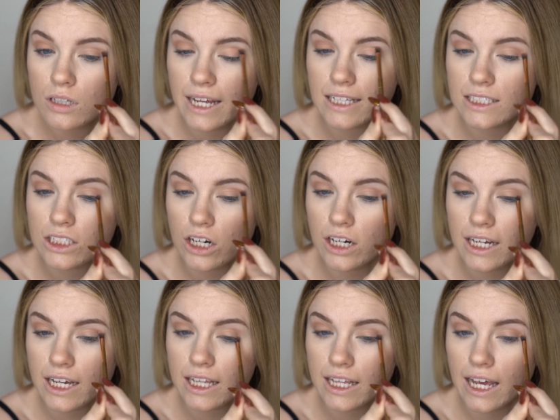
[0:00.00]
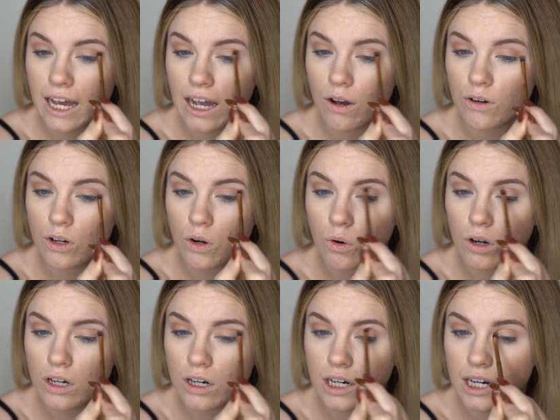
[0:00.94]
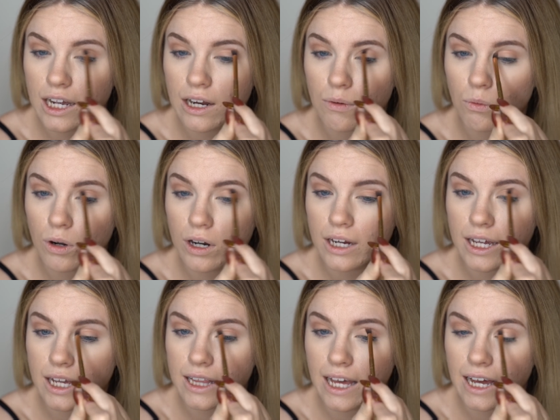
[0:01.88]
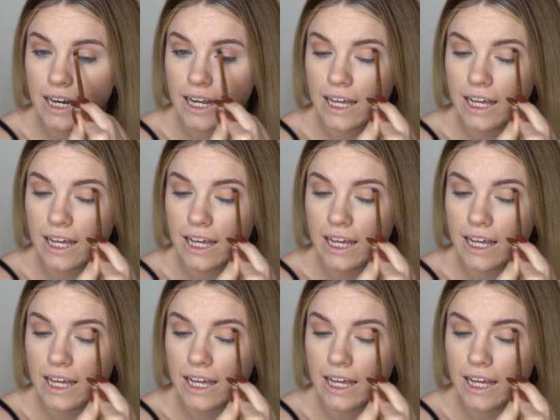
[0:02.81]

I'm starting in the outer corner and working that